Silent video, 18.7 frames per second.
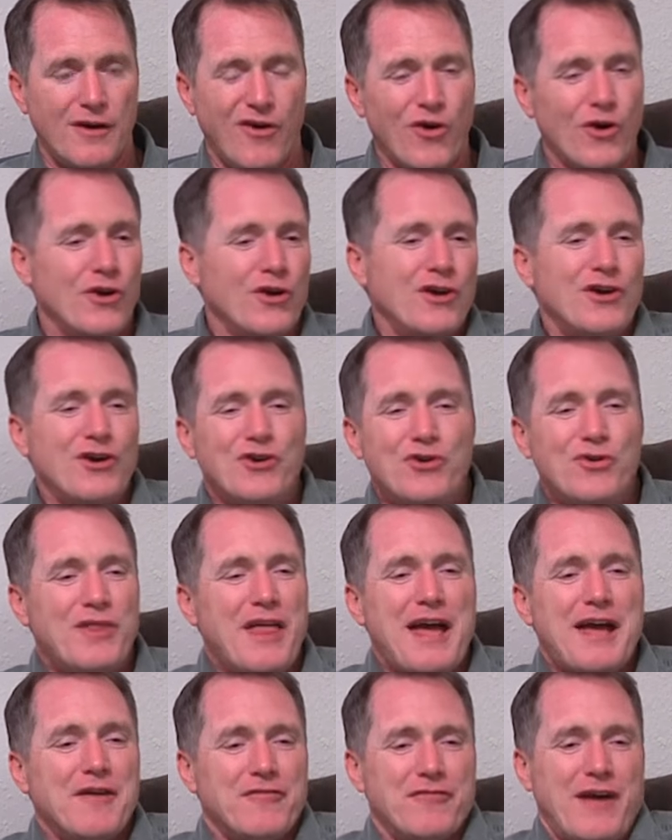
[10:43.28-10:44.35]
Or who
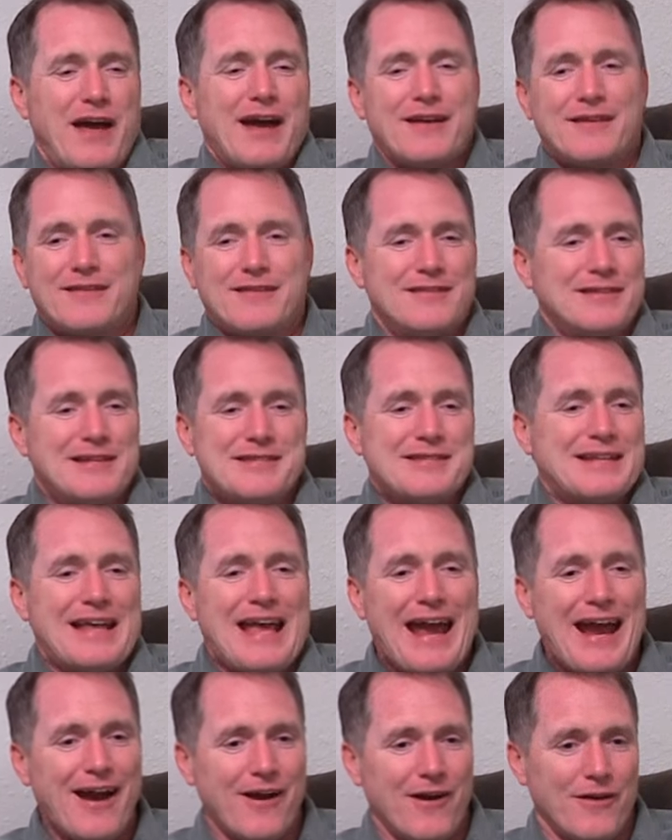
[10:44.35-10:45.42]
they affect doesn't
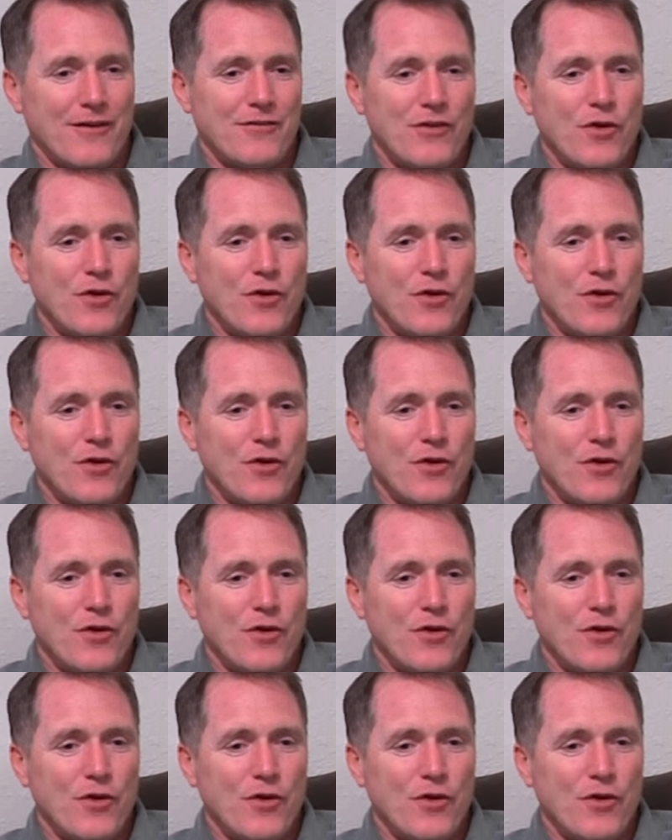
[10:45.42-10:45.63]
care.